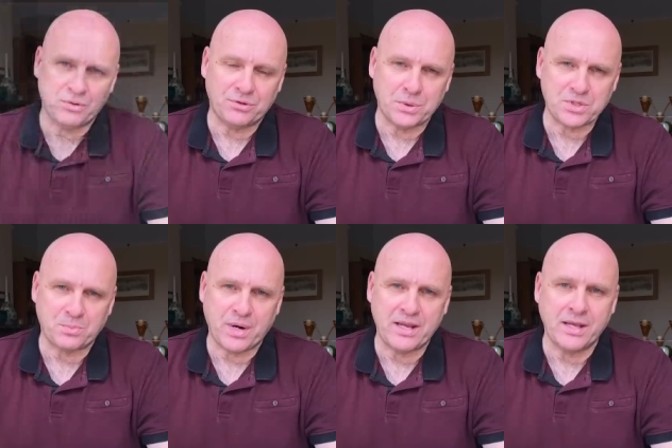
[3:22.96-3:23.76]
through a
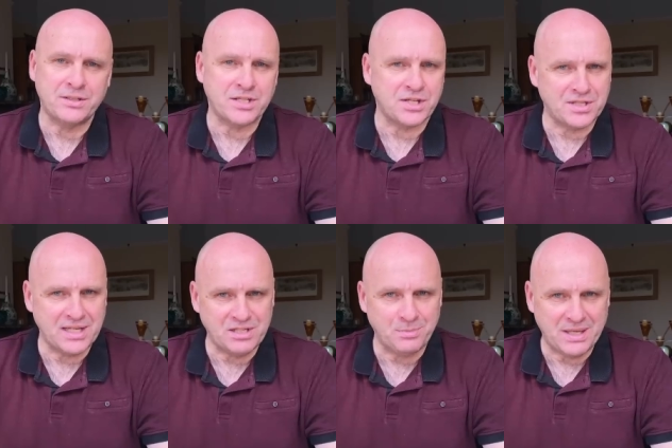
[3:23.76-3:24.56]
spray gun does
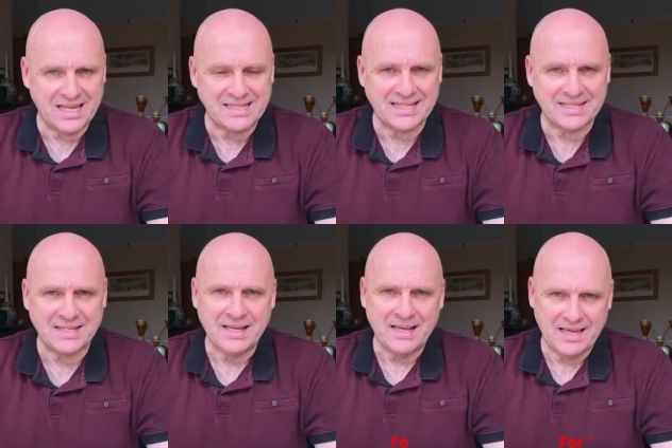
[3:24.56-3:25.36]
need to be heated
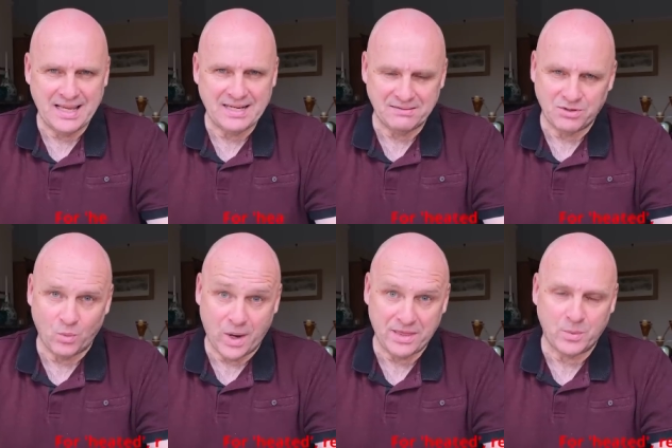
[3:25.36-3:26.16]
in the
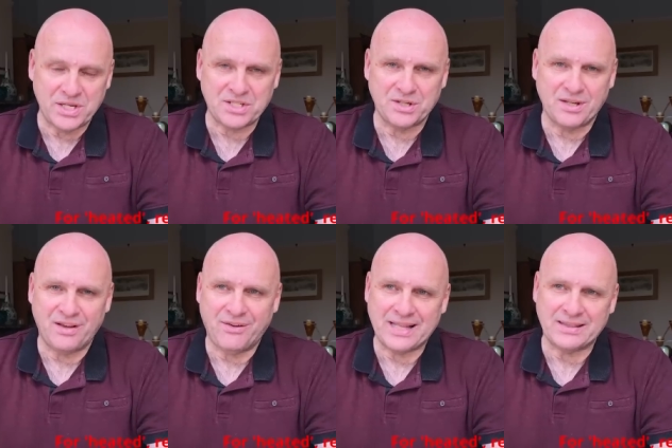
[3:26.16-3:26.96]
weather we certainly
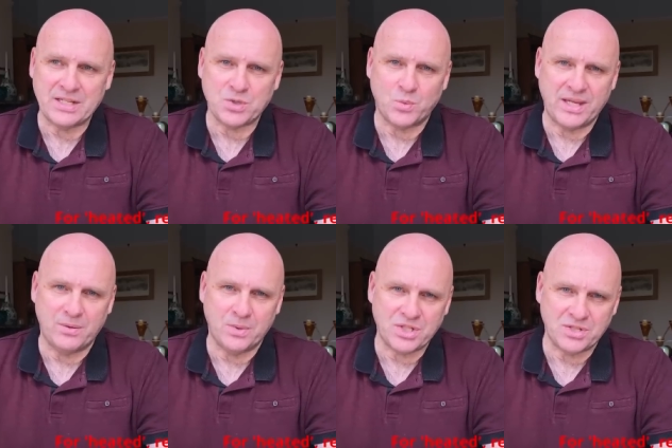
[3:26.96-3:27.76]
have had this week,
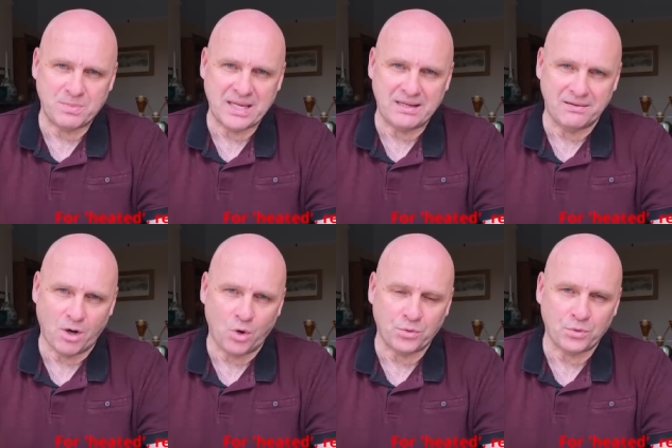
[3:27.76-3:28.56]
which has been
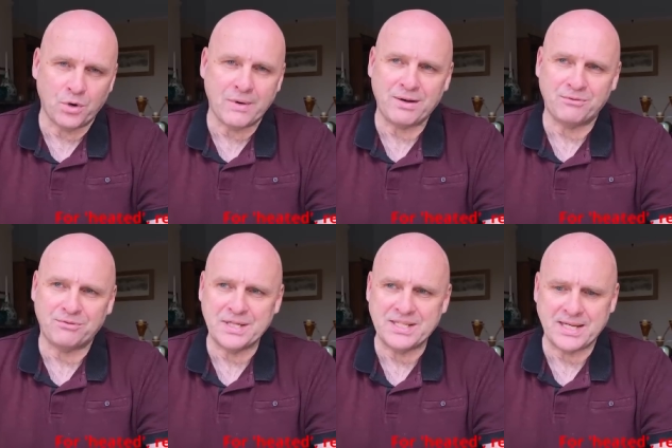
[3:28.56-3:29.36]
on or around
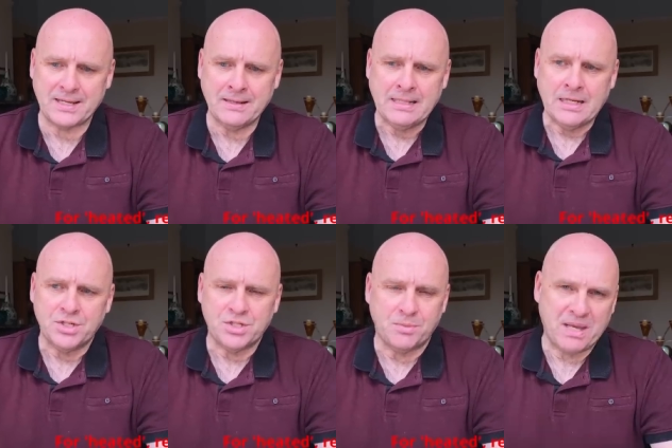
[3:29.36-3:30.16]
freezing,
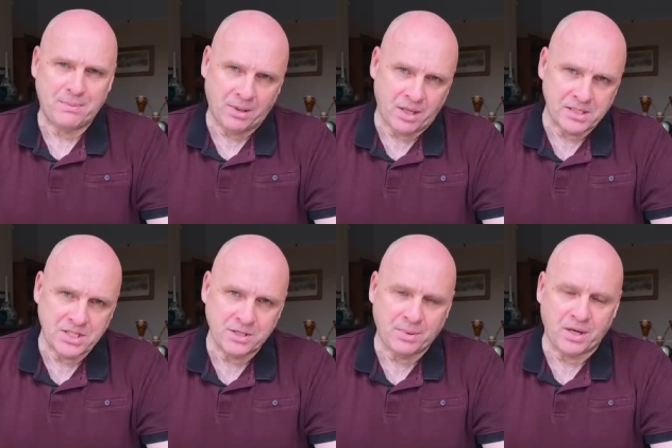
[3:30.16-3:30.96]
to be applied
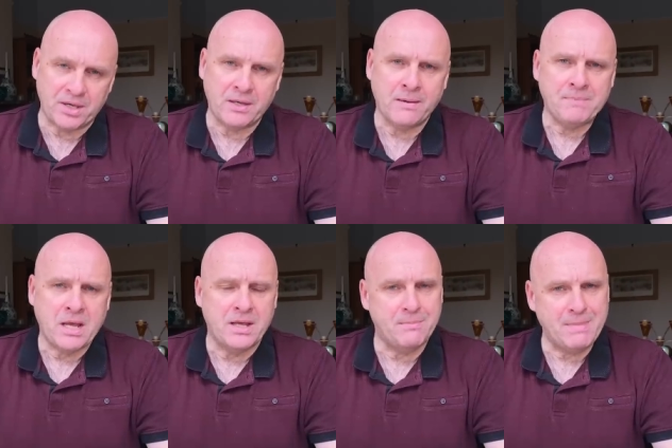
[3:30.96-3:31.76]
to the bike.
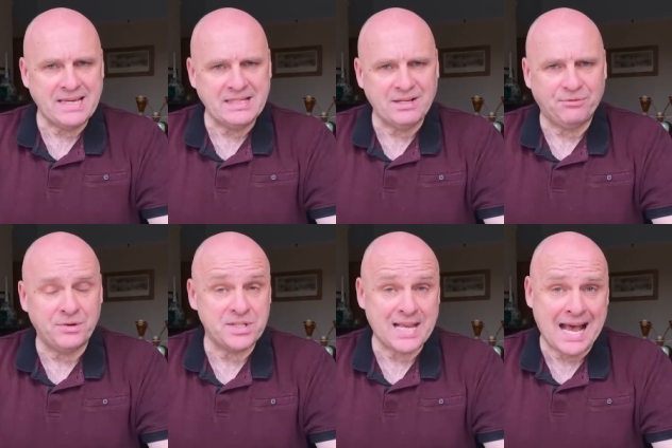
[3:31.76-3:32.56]
And the main
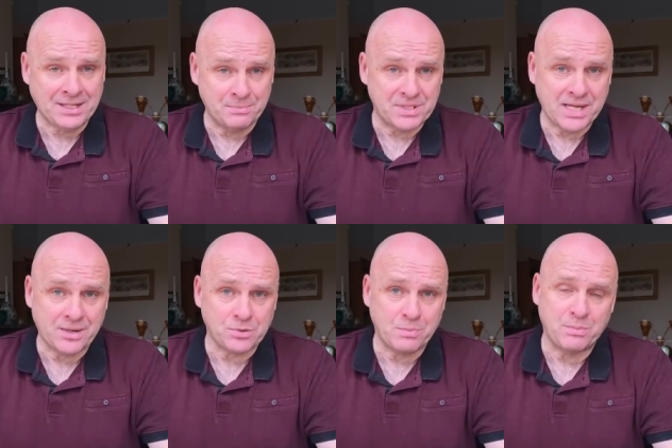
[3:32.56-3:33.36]
difference, Adam
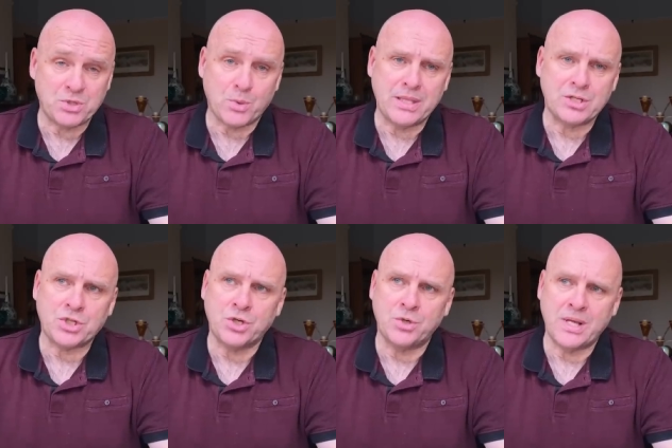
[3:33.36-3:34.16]
tells me, between the
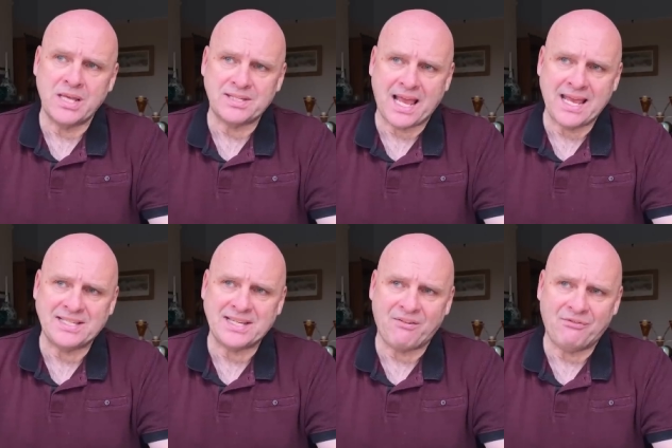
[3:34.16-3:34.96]
two is
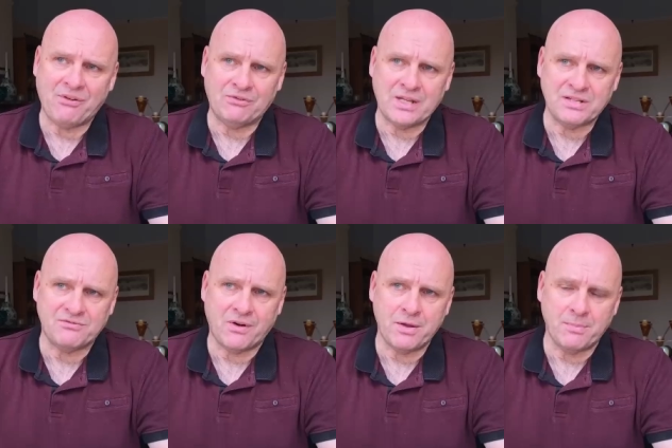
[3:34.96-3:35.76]
ACF 50 is
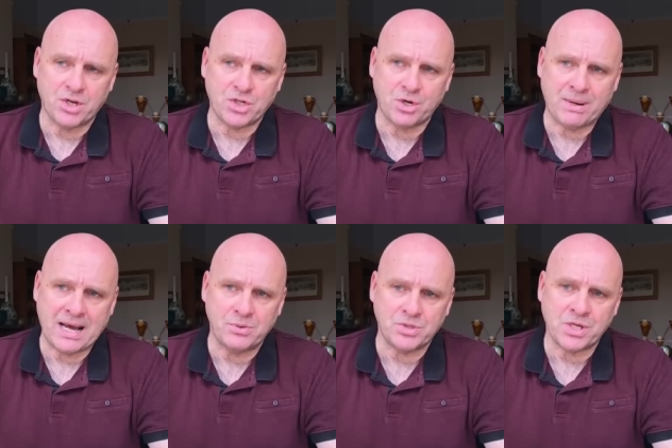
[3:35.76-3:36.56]
very much
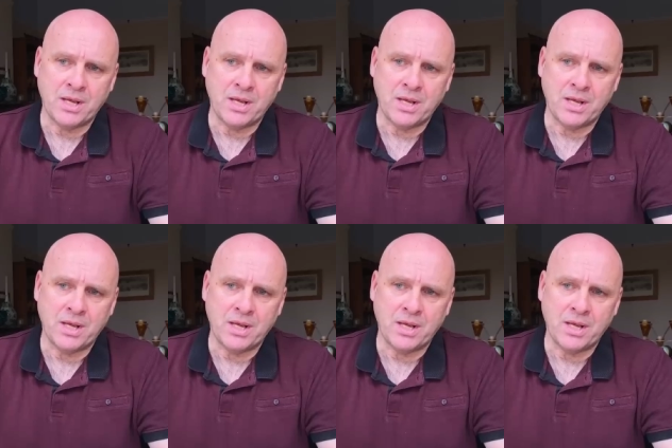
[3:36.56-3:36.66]
about